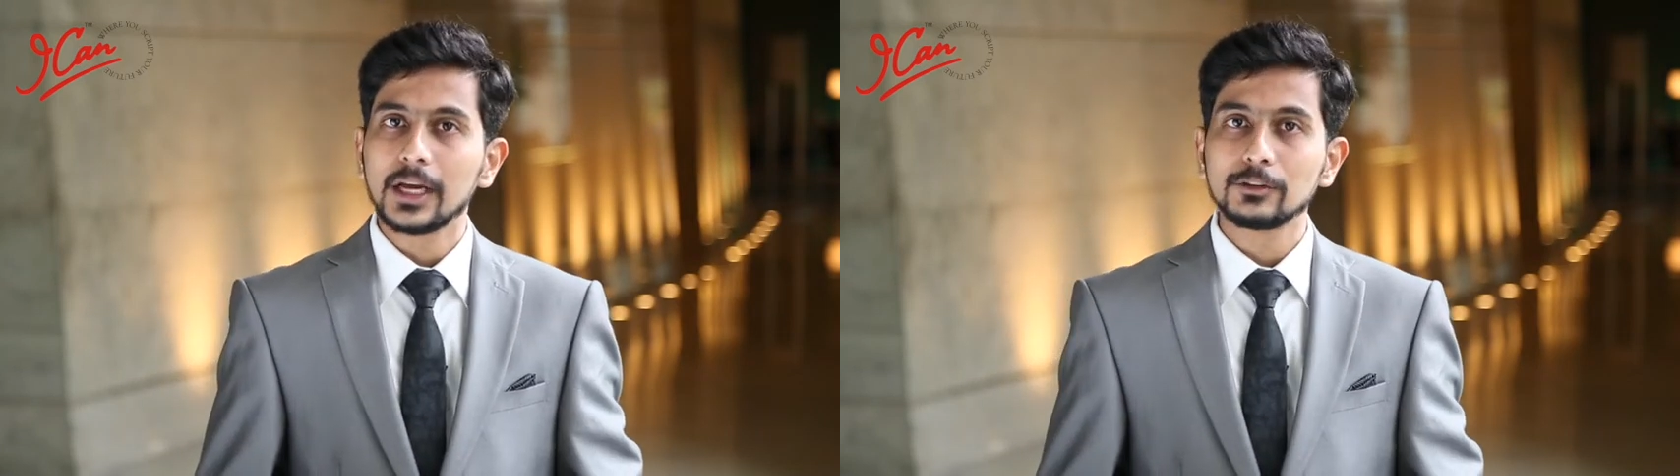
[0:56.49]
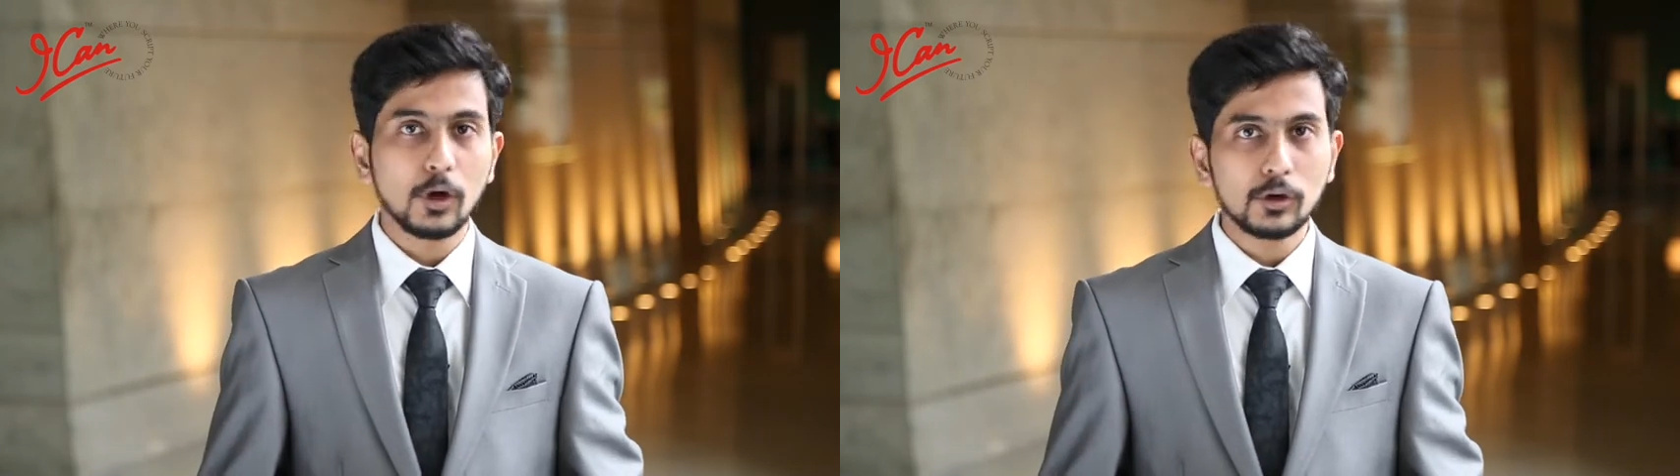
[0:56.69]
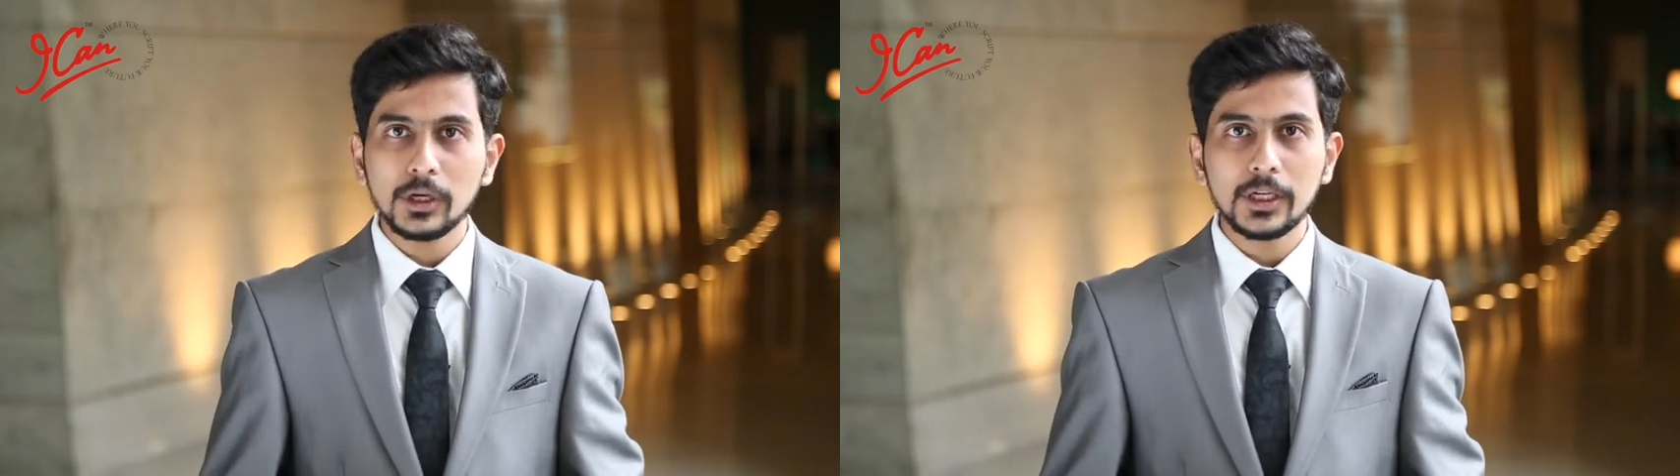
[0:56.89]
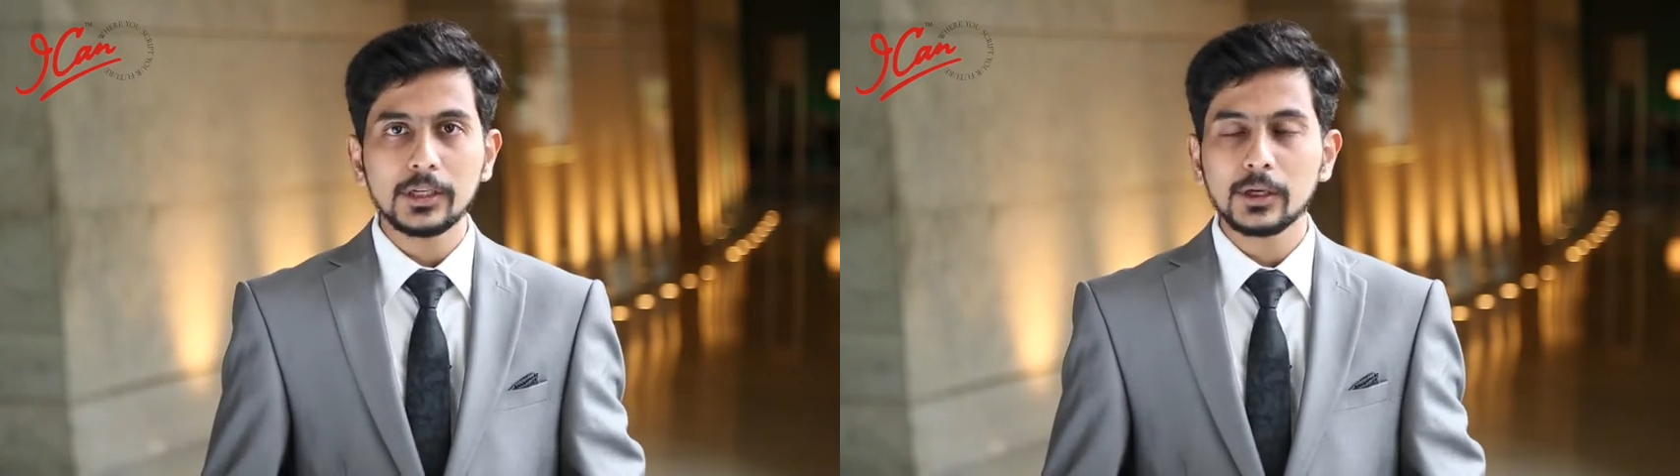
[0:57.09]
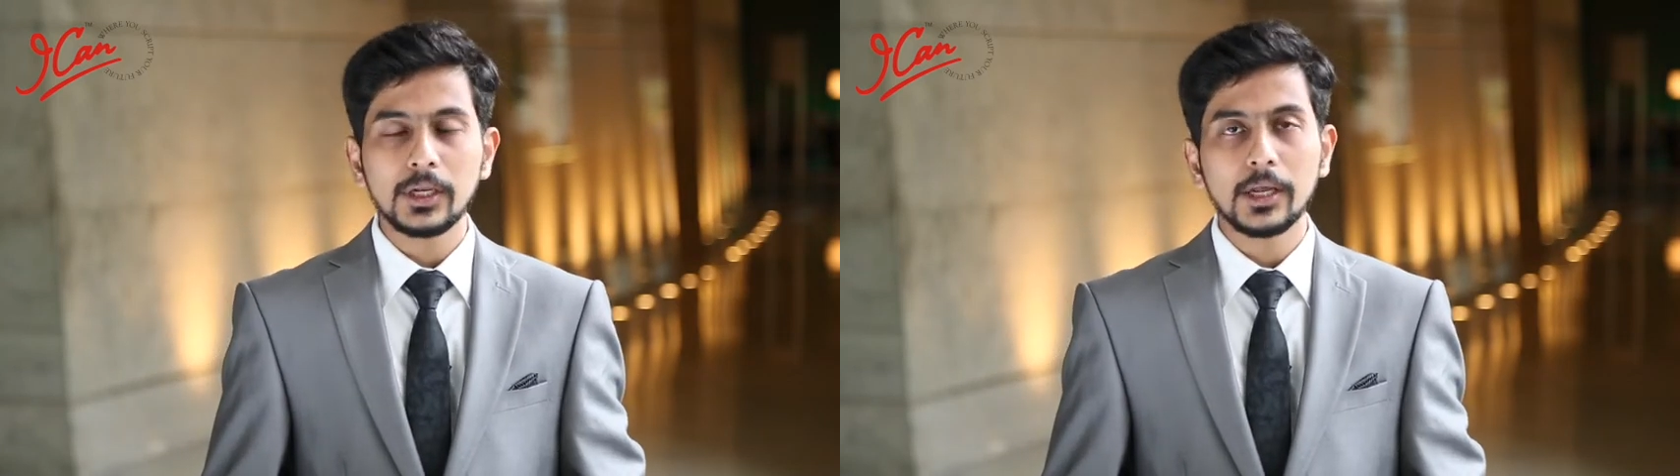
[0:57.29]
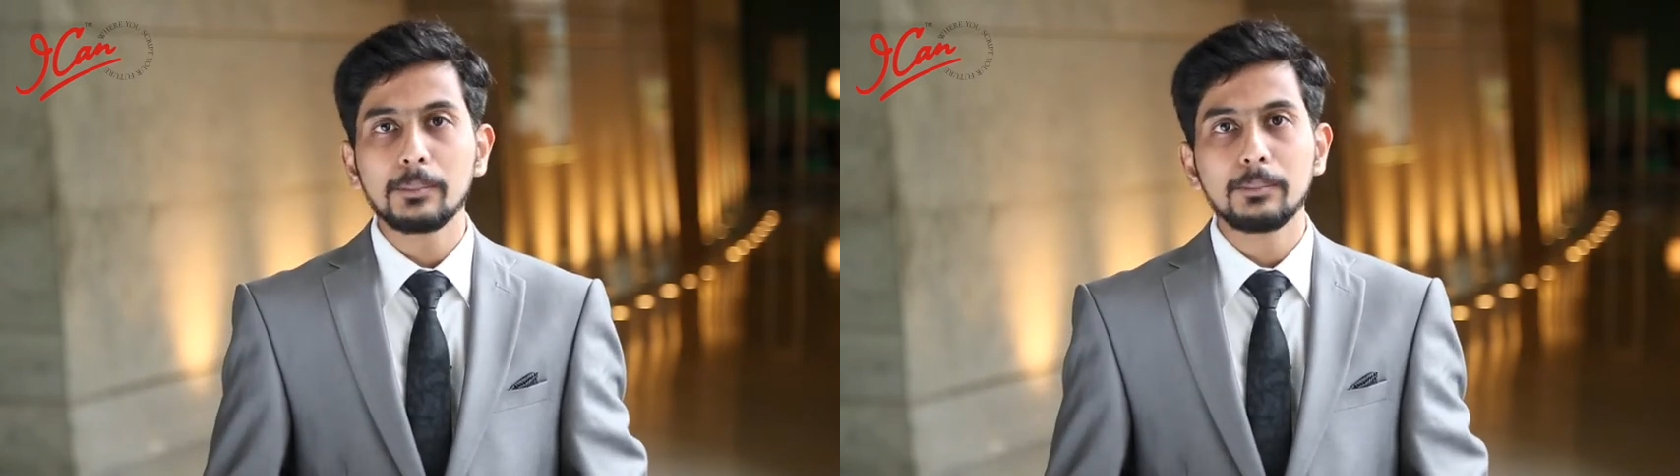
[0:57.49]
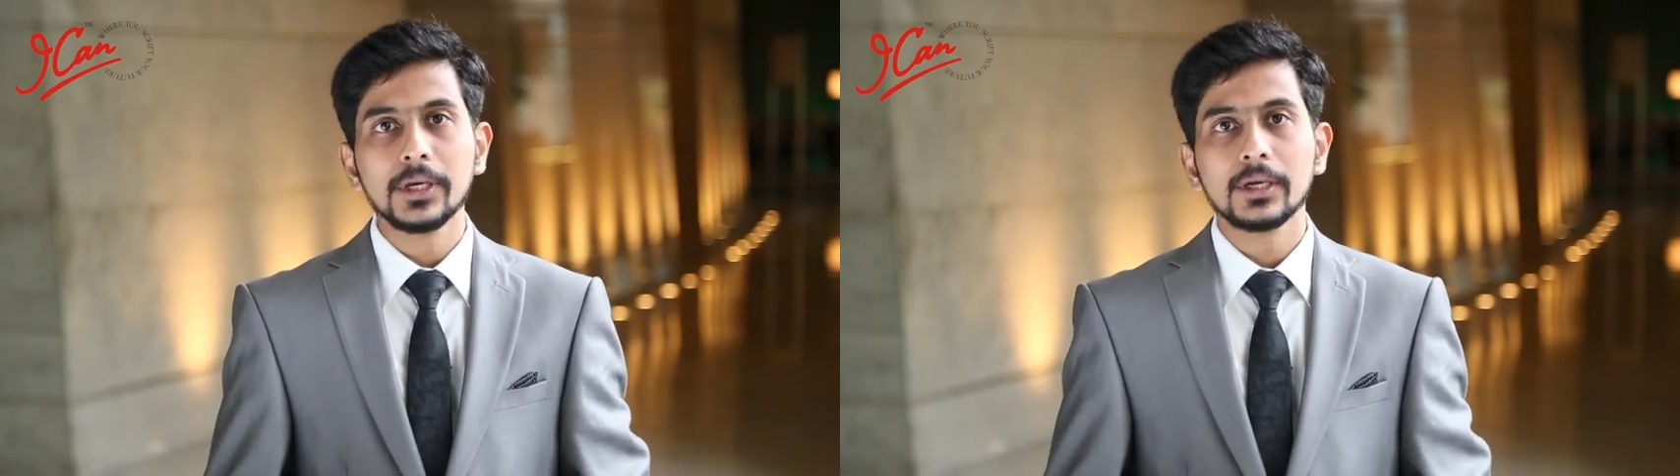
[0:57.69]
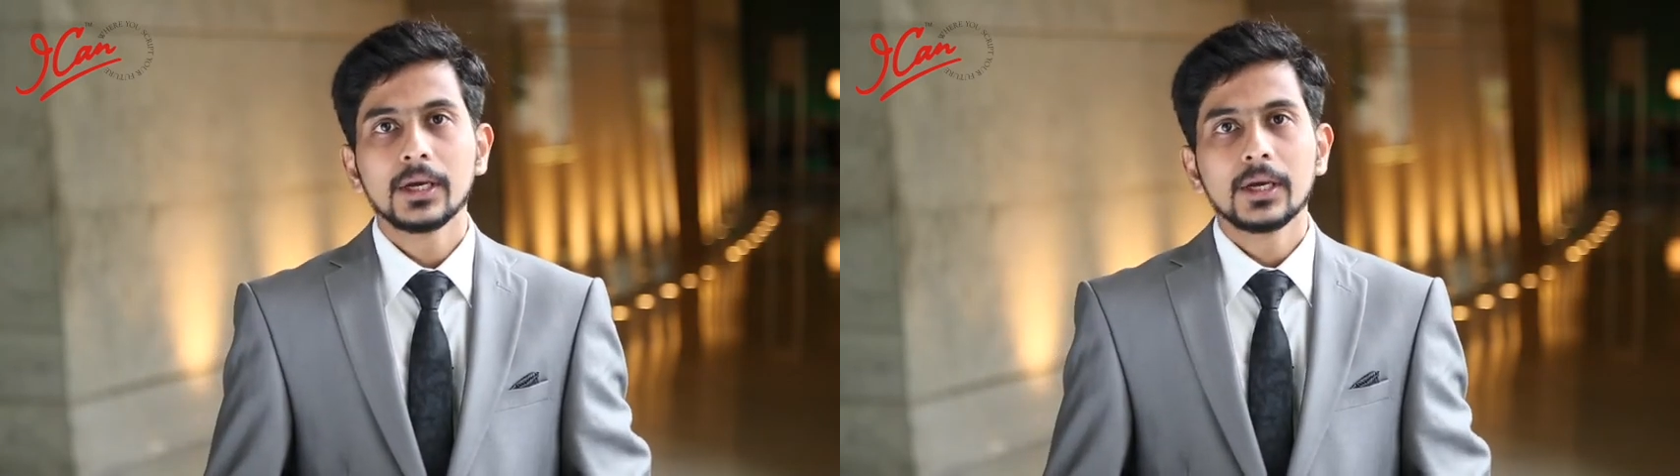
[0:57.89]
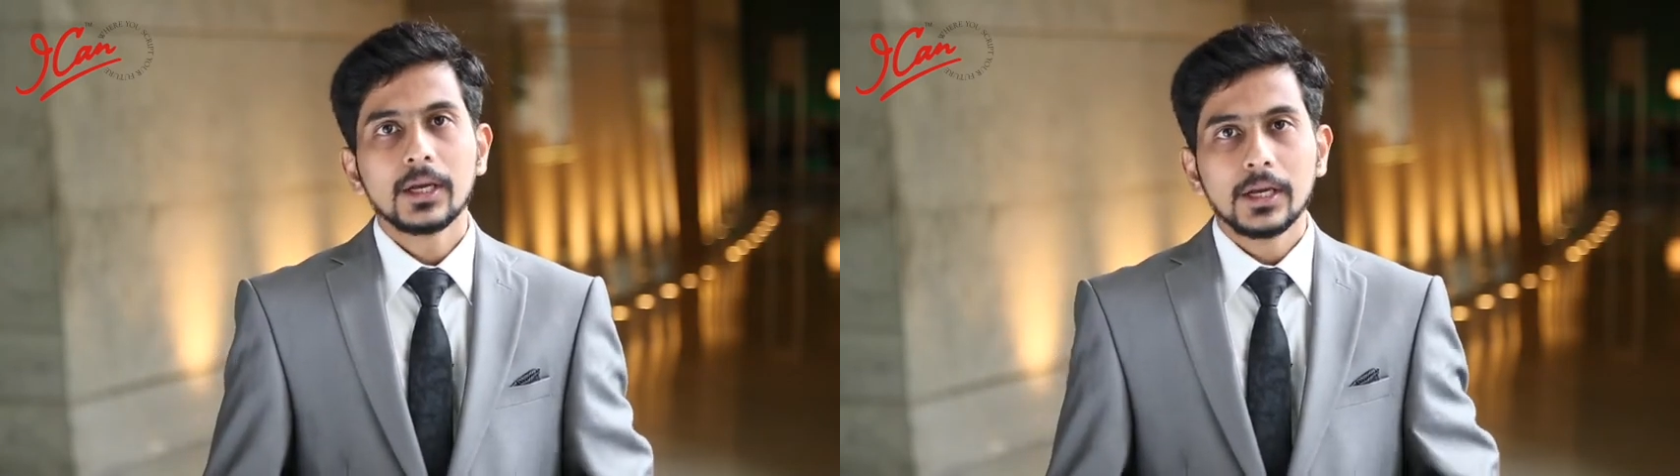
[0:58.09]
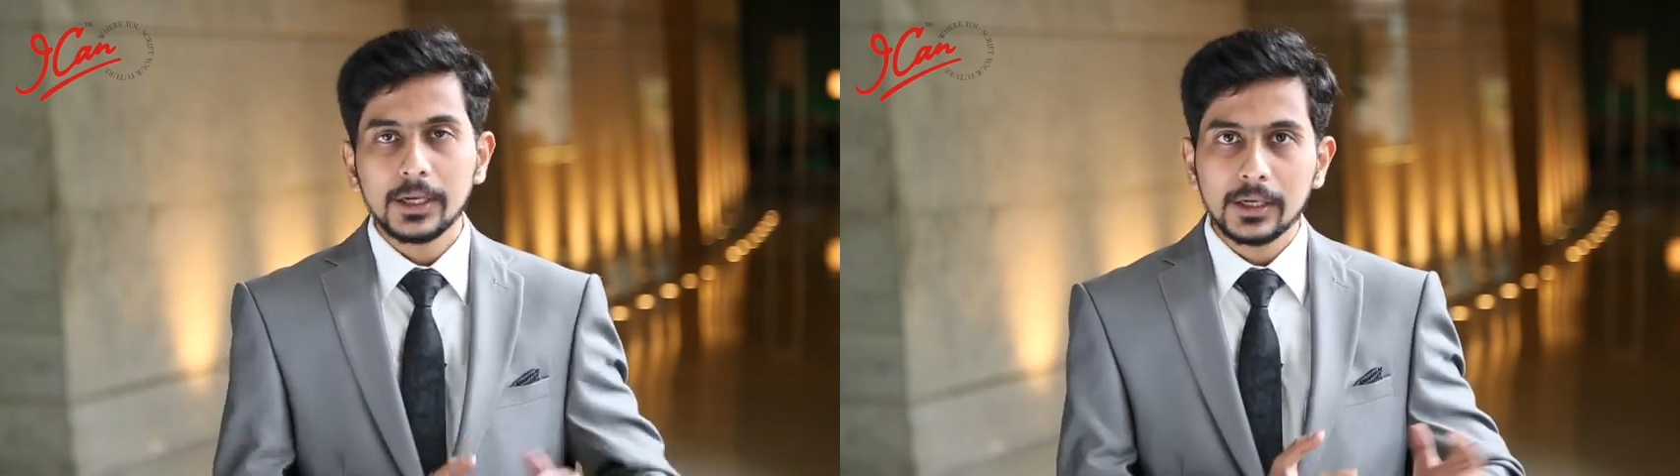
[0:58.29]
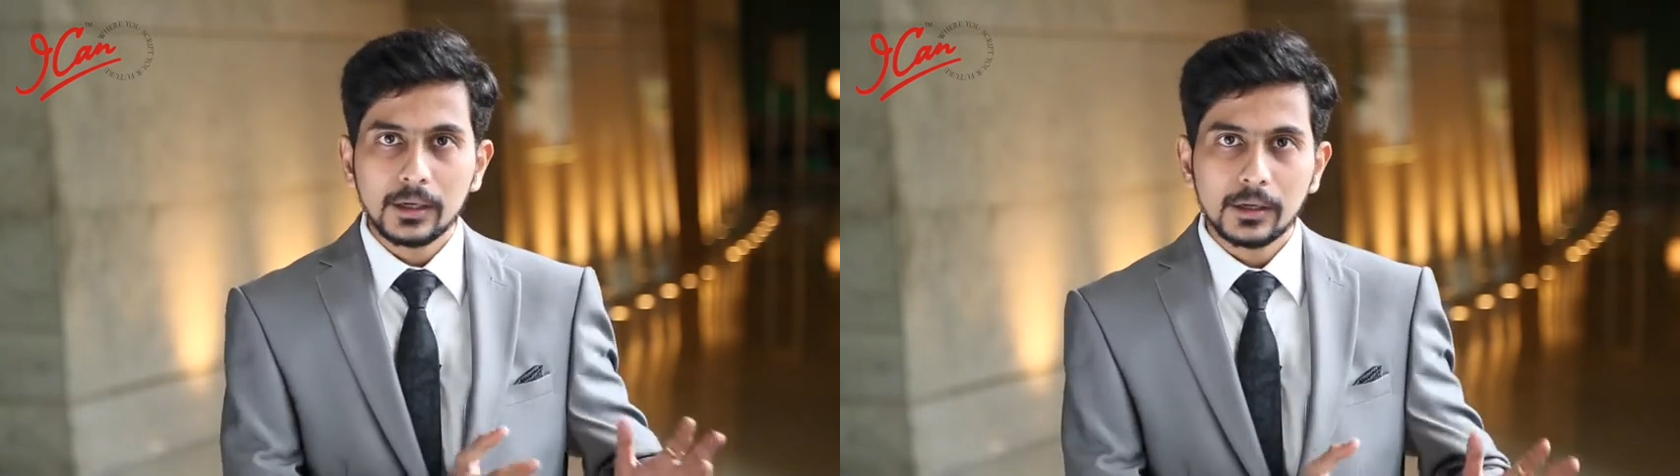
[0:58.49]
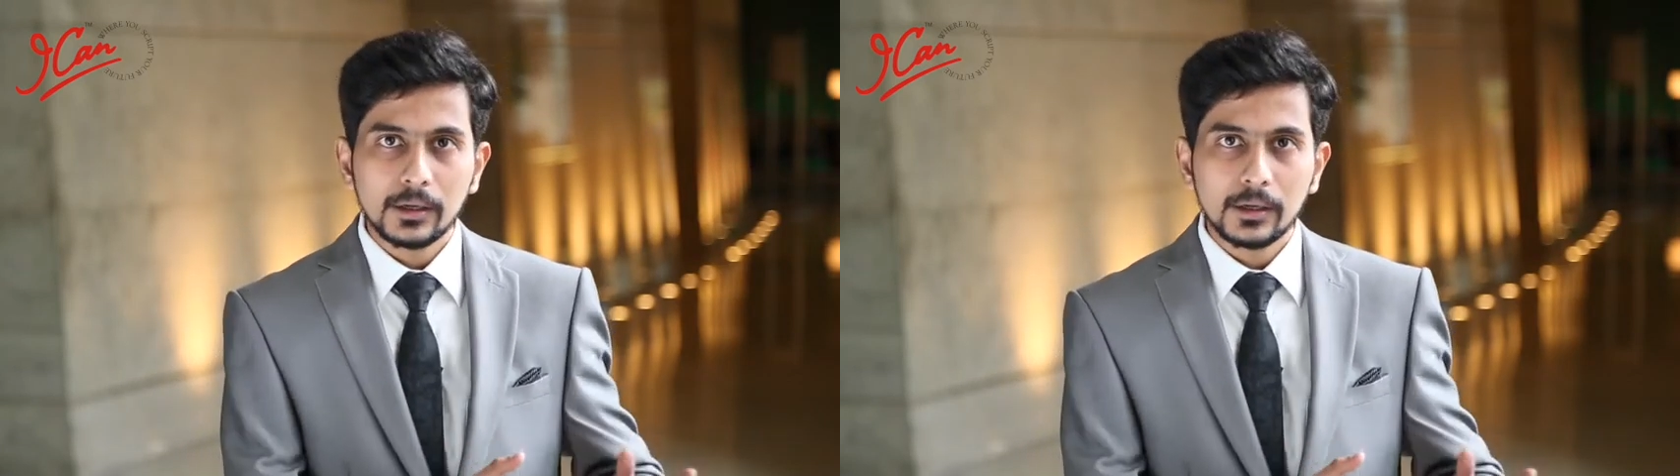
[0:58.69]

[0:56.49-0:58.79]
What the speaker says: has not only helped me in